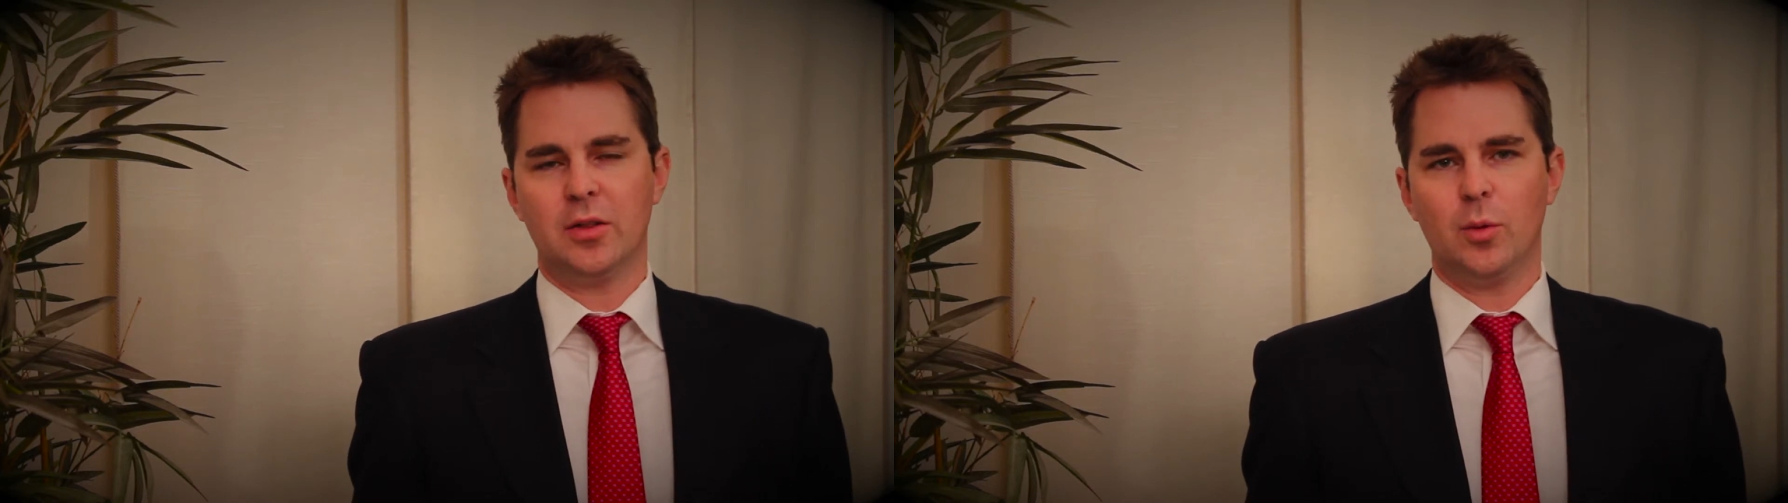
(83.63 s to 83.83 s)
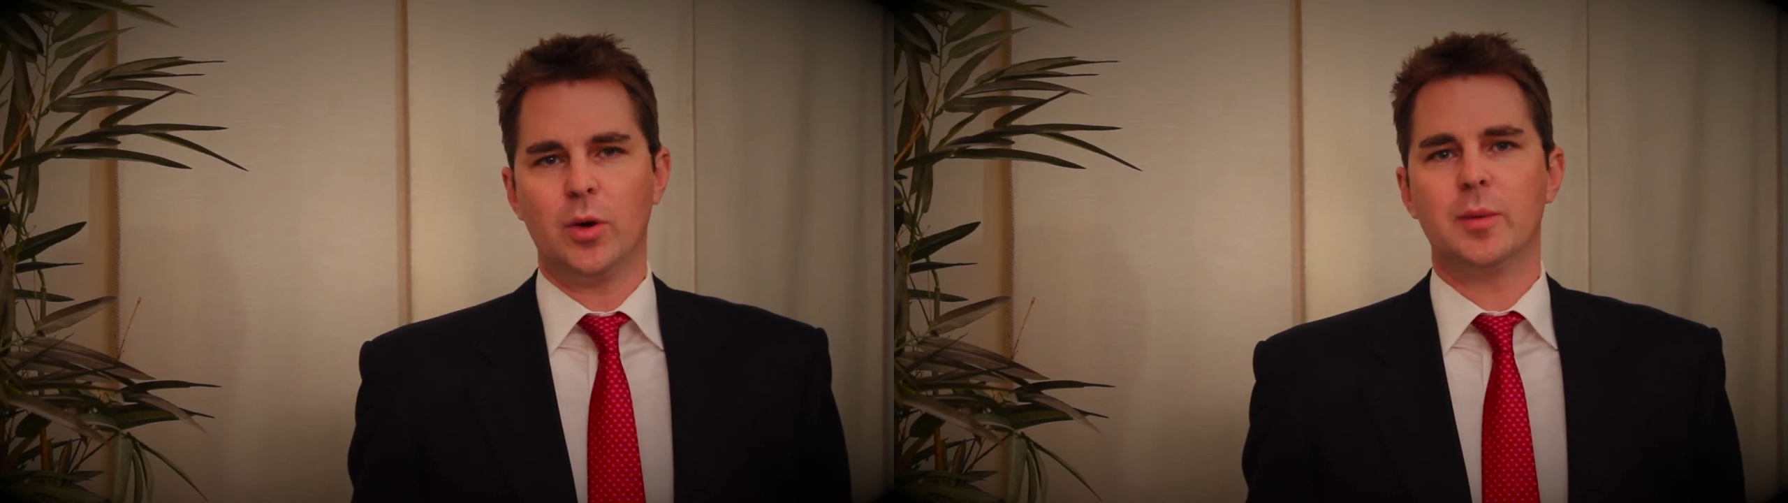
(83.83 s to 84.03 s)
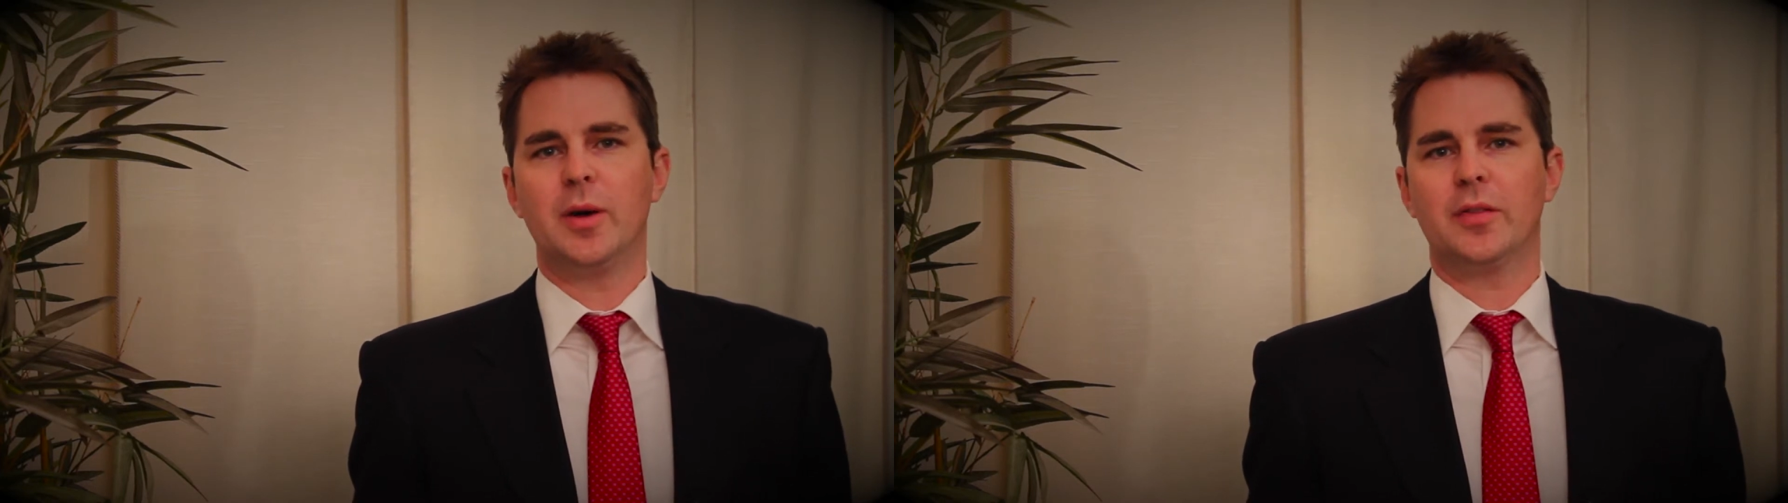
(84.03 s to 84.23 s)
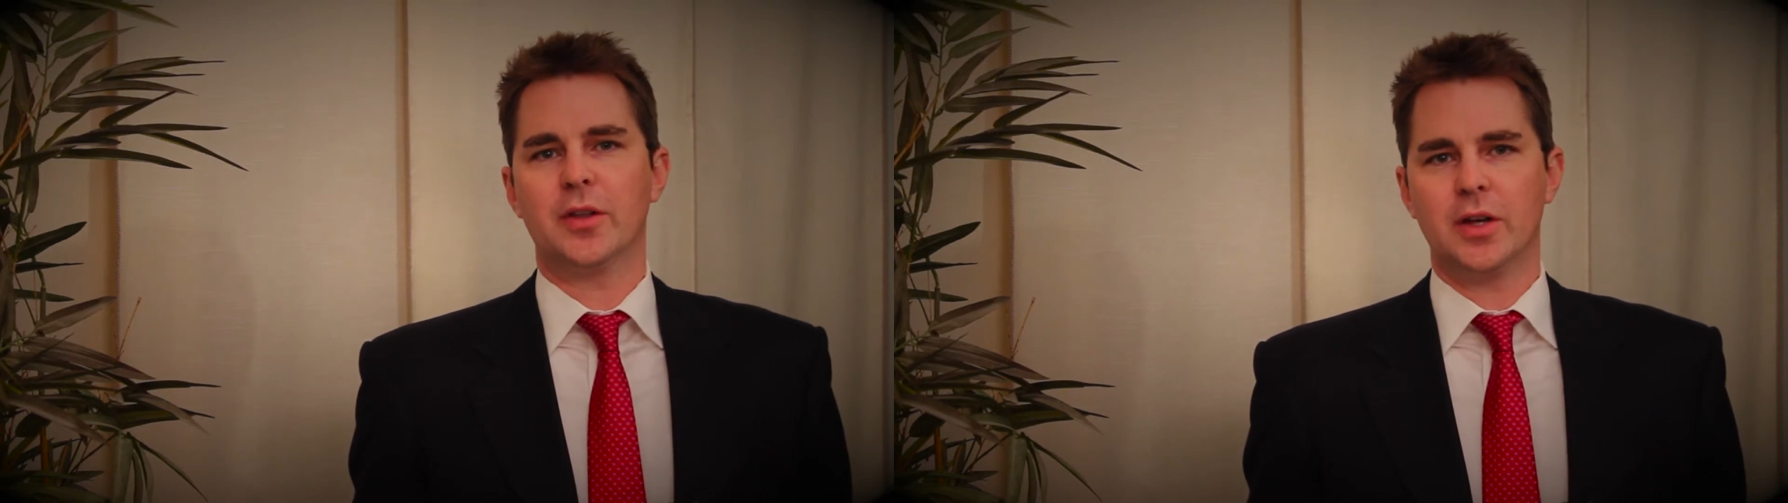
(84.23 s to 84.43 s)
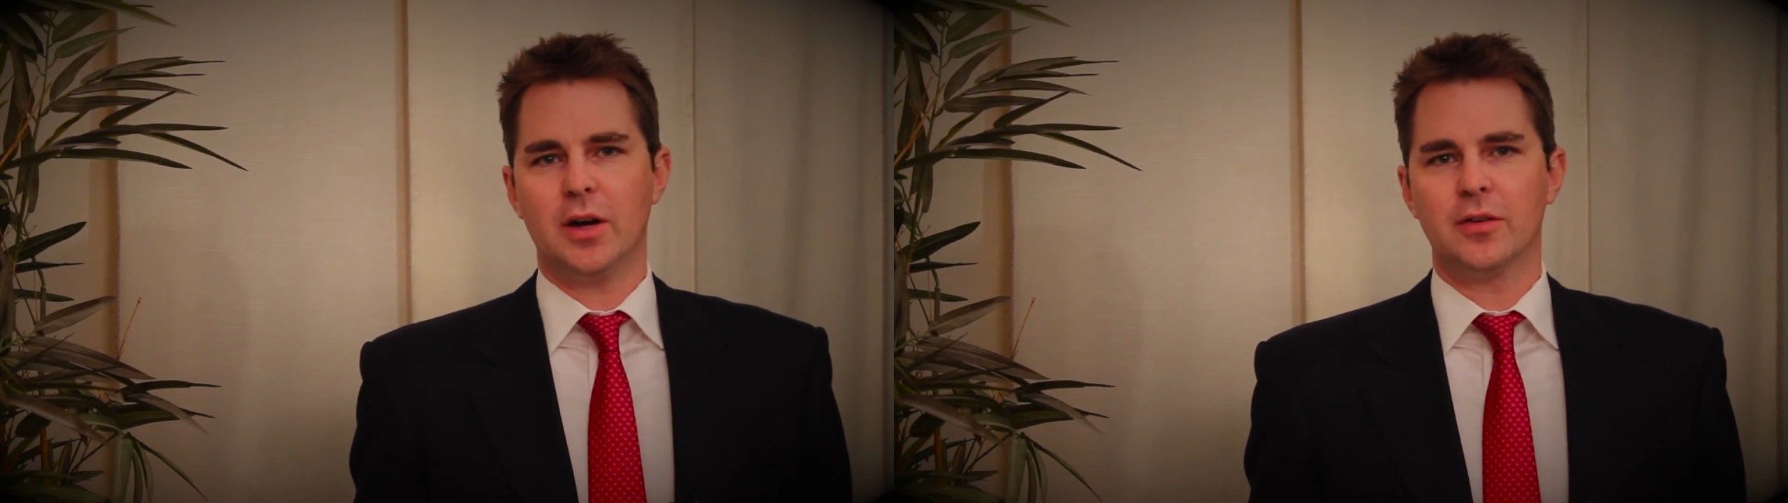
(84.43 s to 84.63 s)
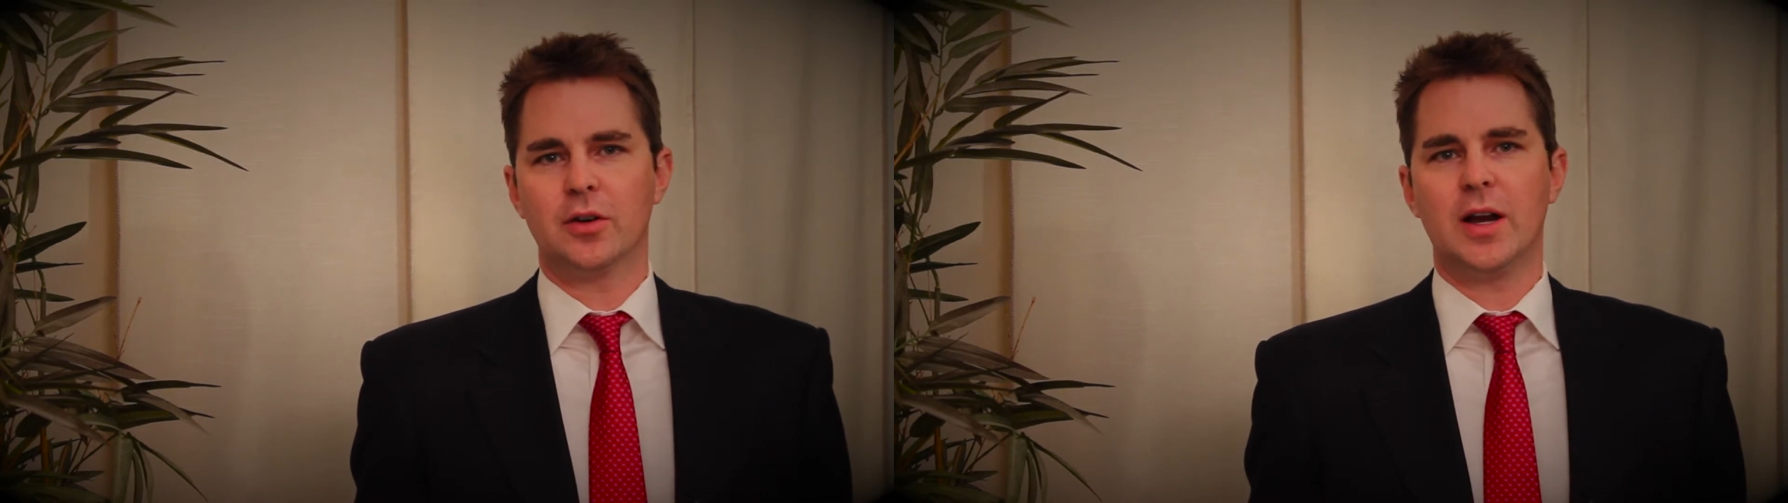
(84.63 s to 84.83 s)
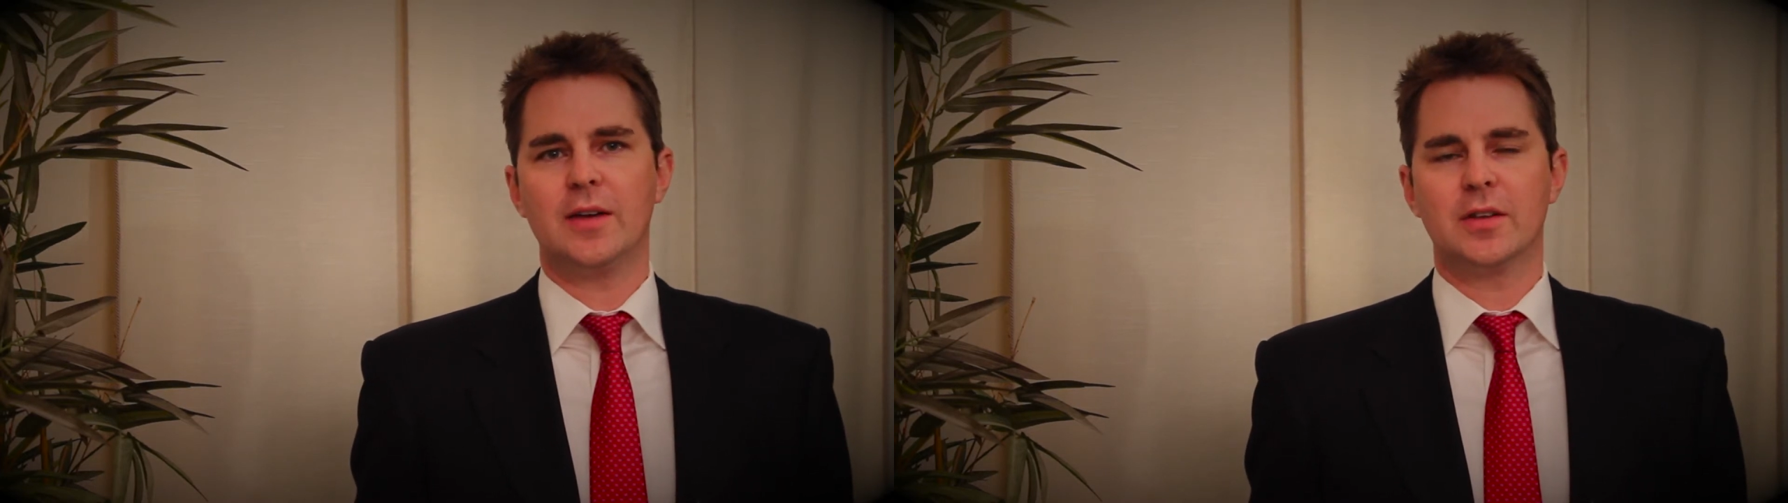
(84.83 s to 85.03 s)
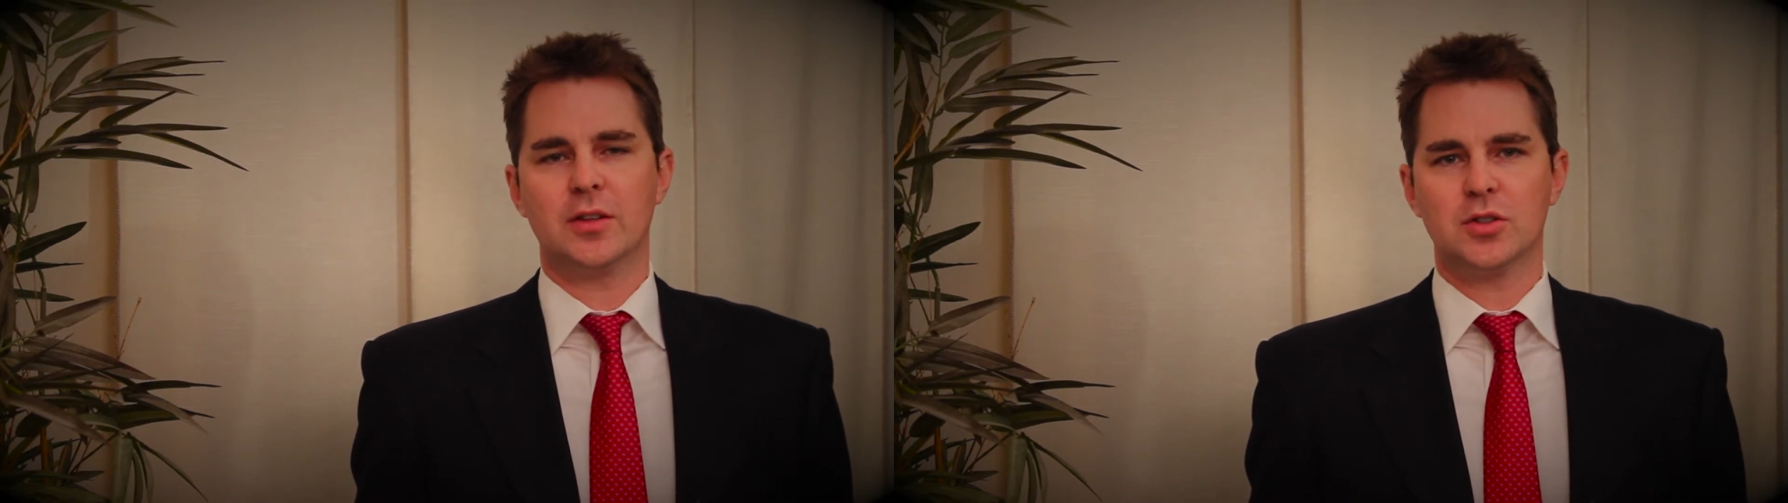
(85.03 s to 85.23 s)
the one about the governor
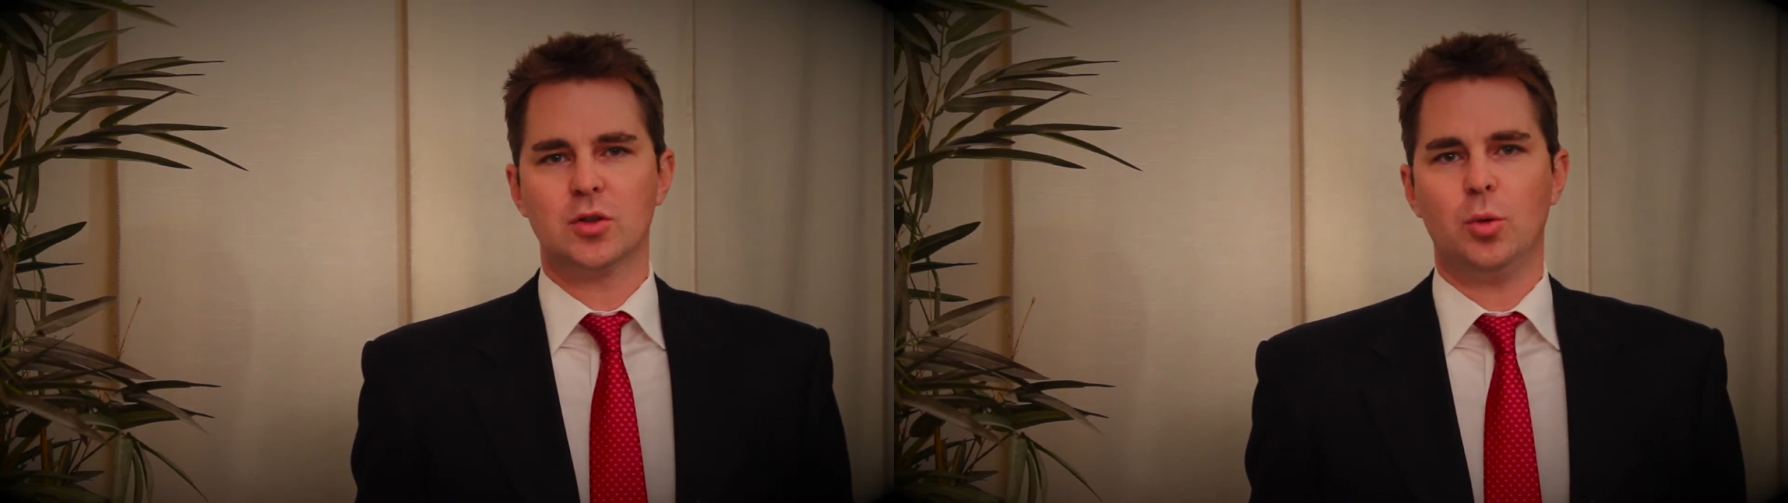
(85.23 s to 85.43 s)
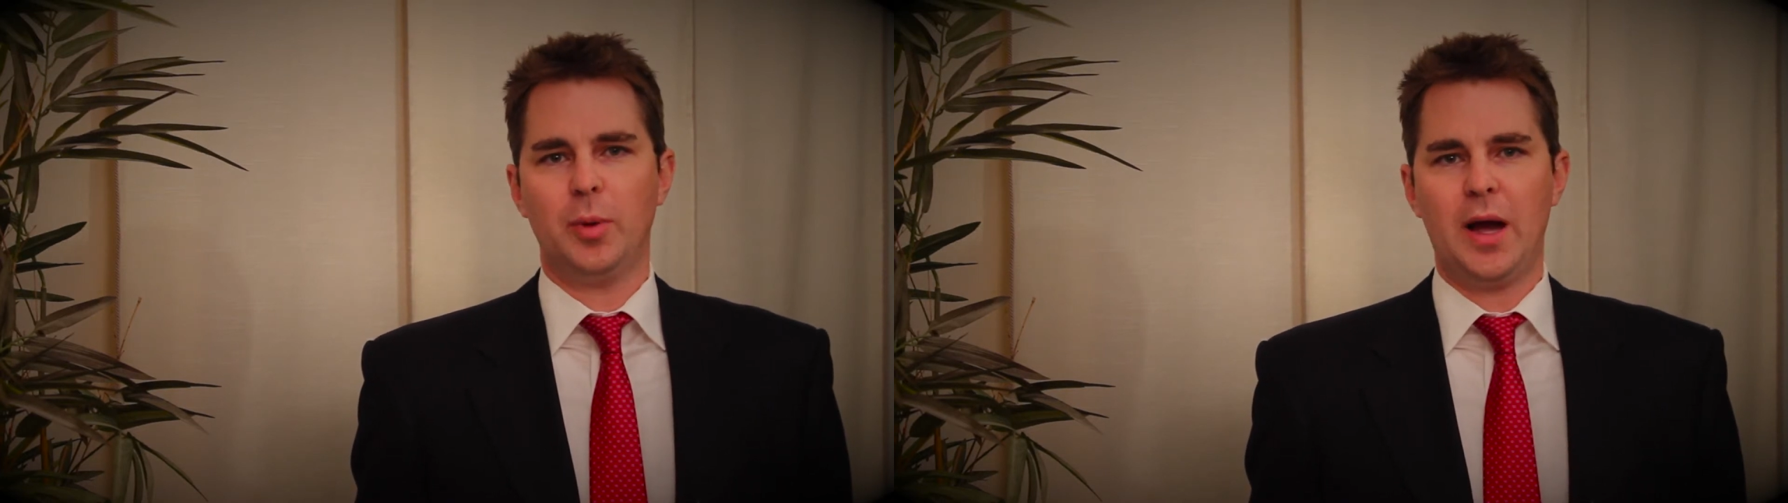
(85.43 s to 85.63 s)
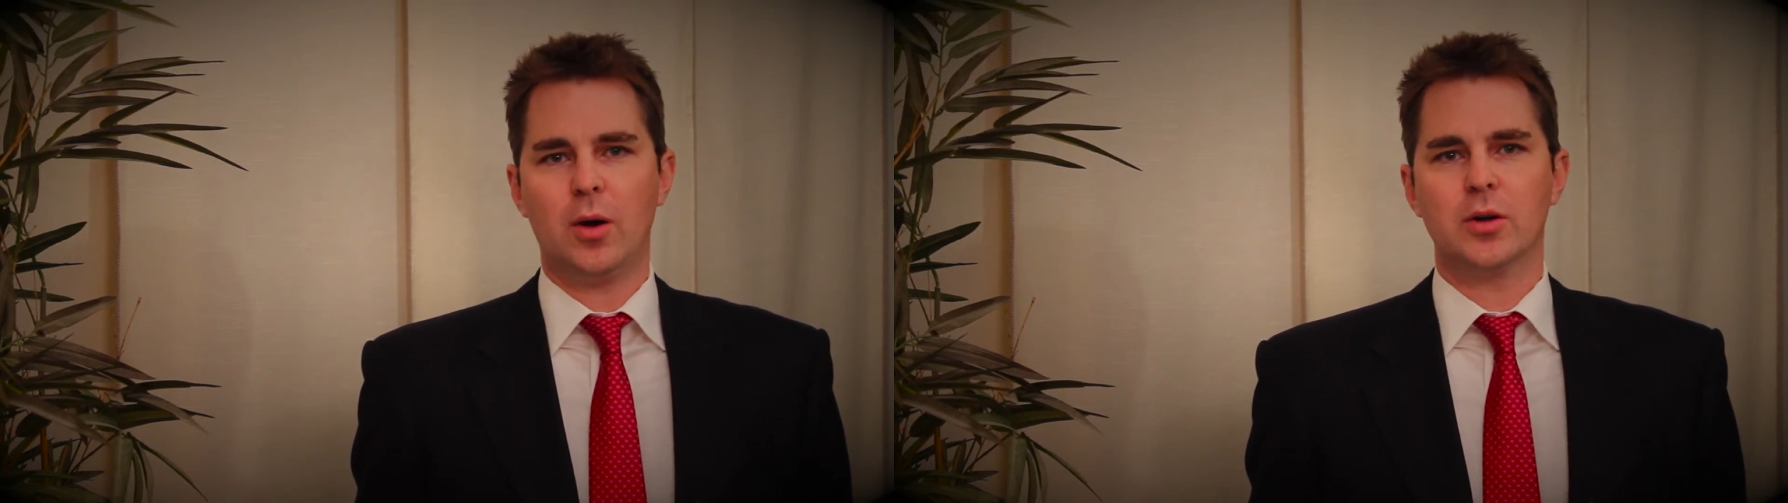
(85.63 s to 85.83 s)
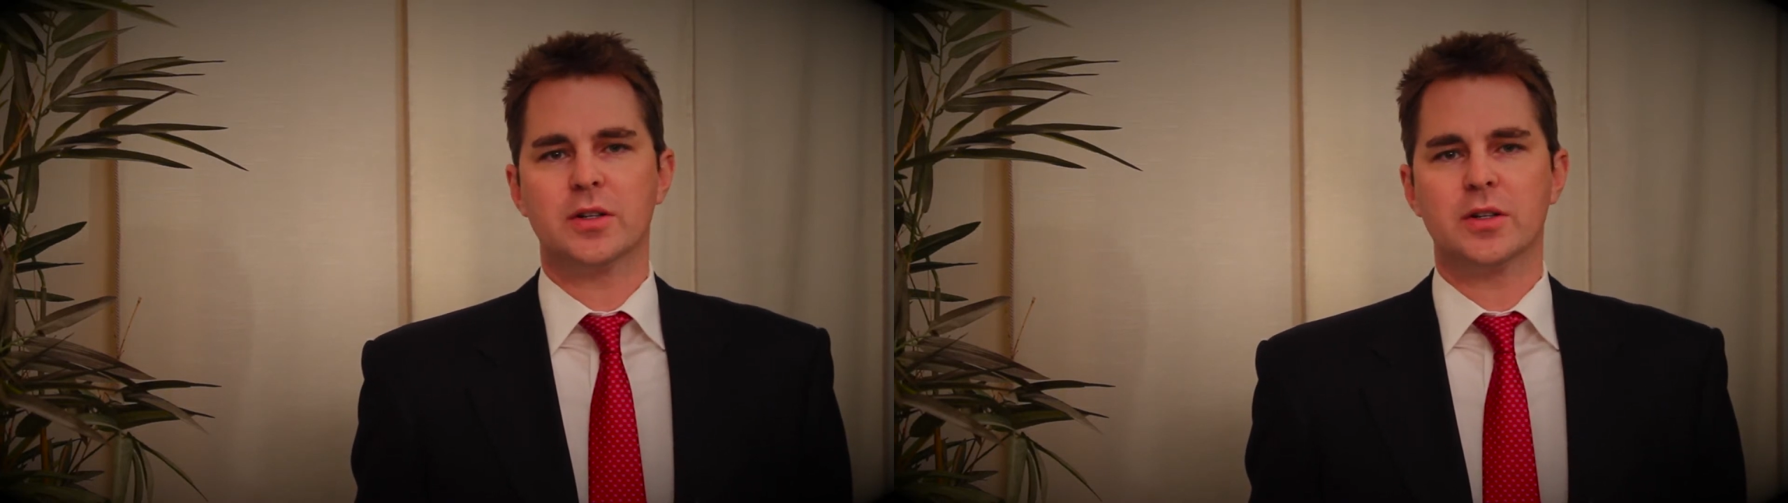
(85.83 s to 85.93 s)
having the sole power